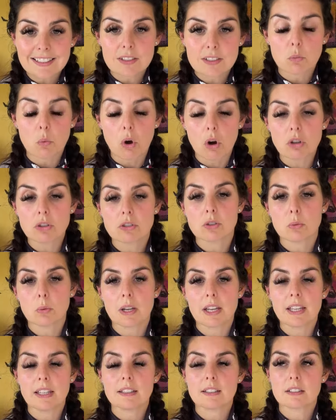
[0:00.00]
water
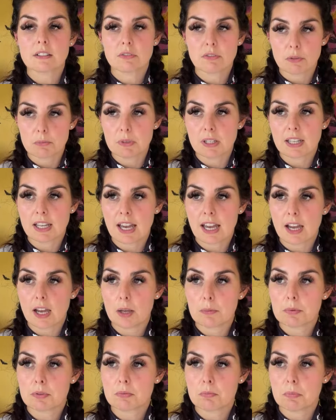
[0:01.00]
weight from your
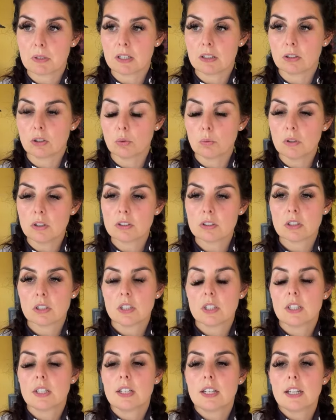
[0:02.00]
carbs being lowered,
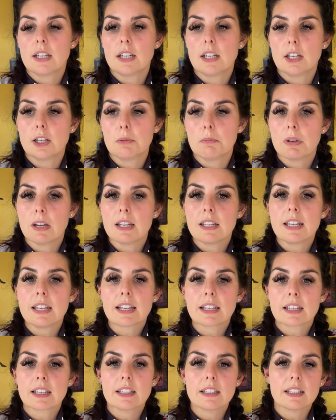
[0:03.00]
and
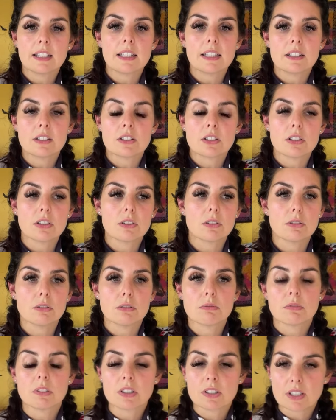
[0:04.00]
that can lead to
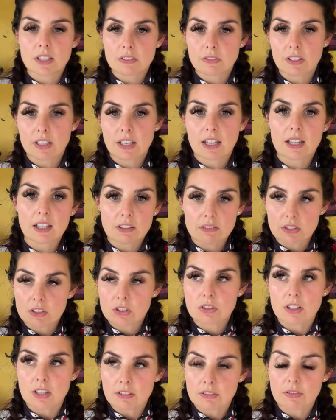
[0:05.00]
you saving calories,
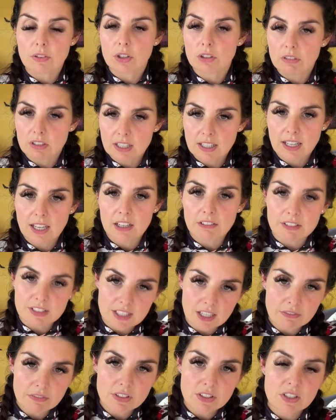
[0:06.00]
so therefore you're in a calorie
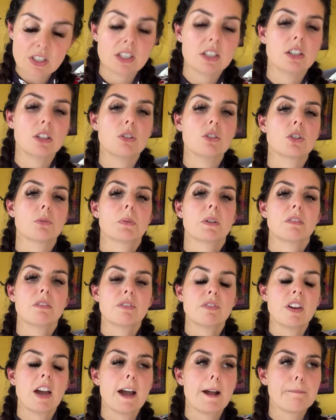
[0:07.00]
deficit and you lose a bit of
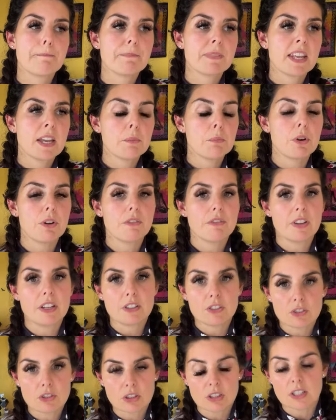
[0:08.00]
fat, but
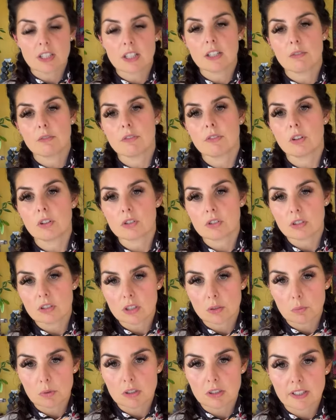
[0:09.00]
eventually,
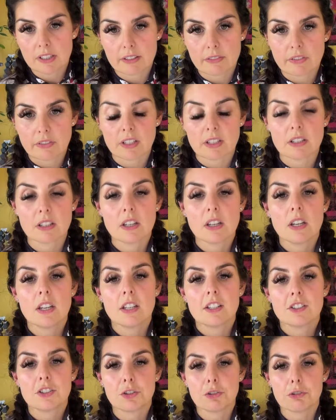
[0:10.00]
unfortunately, you will give in
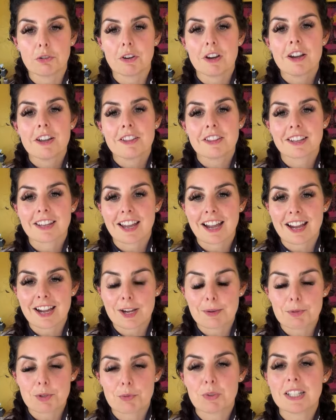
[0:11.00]
to the
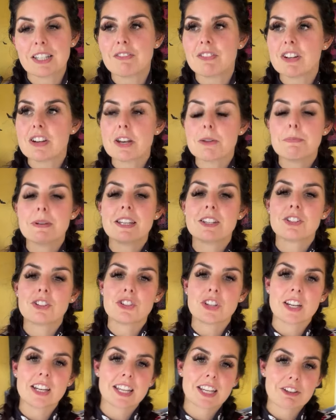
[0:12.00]
carbs. We live in an
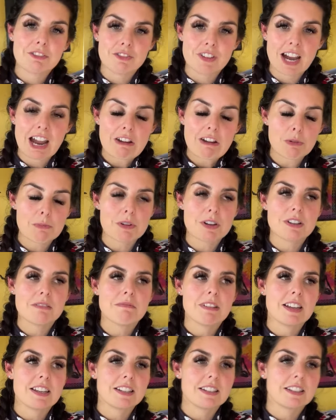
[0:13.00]
obesogenic environment
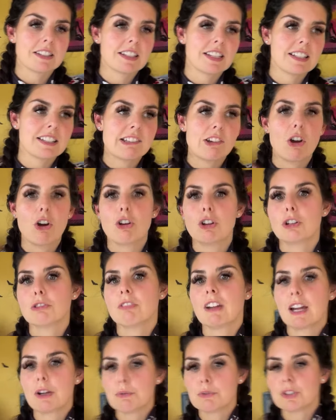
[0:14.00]
and it's all
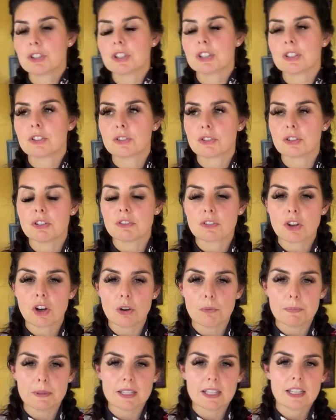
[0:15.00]
around you, so you've
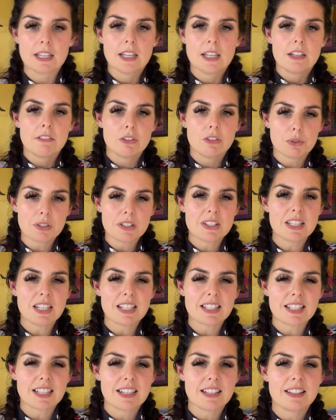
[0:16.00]
got to be, if you want to
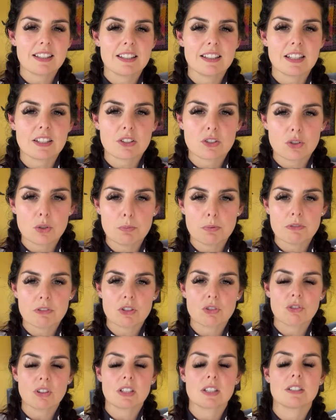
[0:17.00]
stick to anything that's super
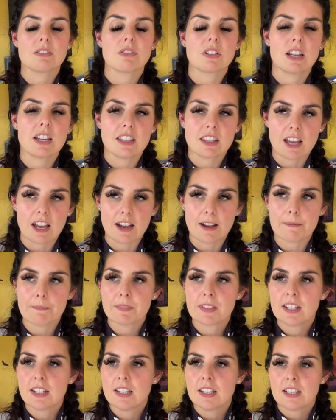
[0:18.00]
restrictive like that,
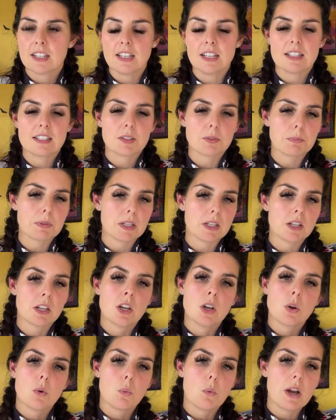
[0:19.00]
you need to be
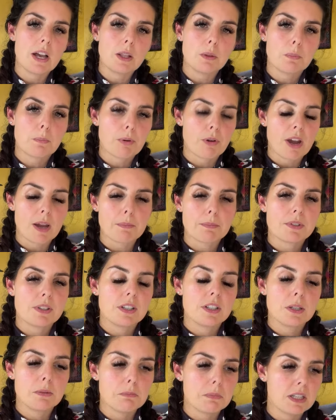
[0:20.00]
well prepped
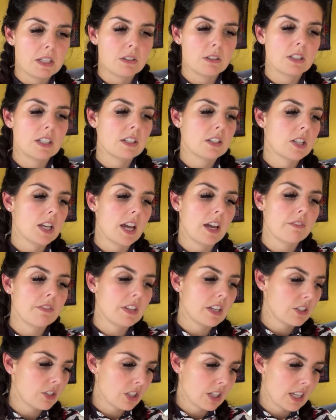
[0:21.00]
in your meal, you need to have
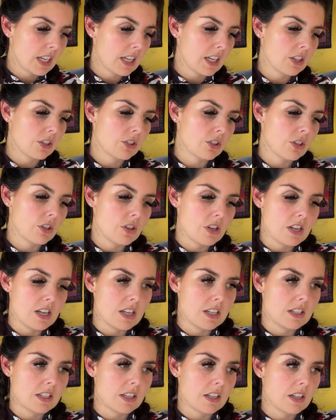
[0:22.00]
the education, you
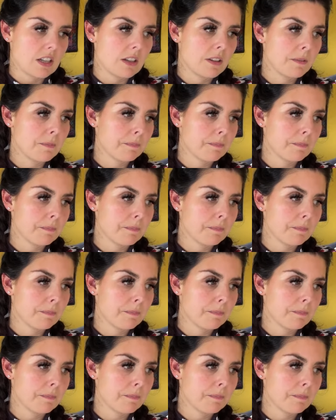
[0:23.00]
need to